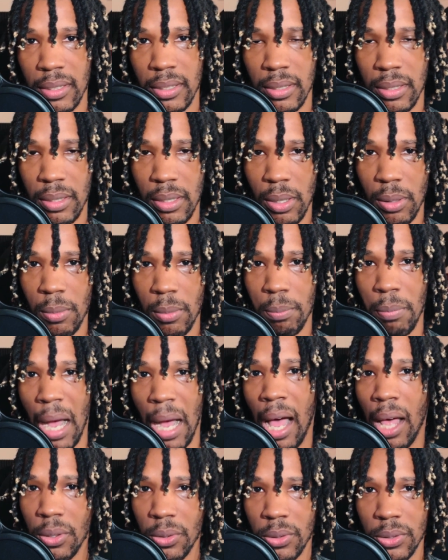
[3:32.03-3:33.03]
you know,
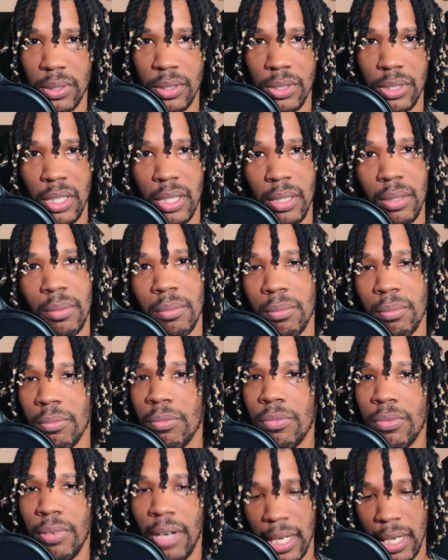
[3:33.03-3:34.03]
bottles and shit and
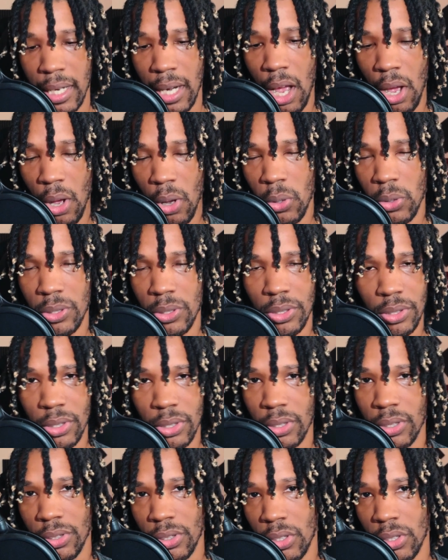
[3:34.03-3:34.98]
fucking hoes and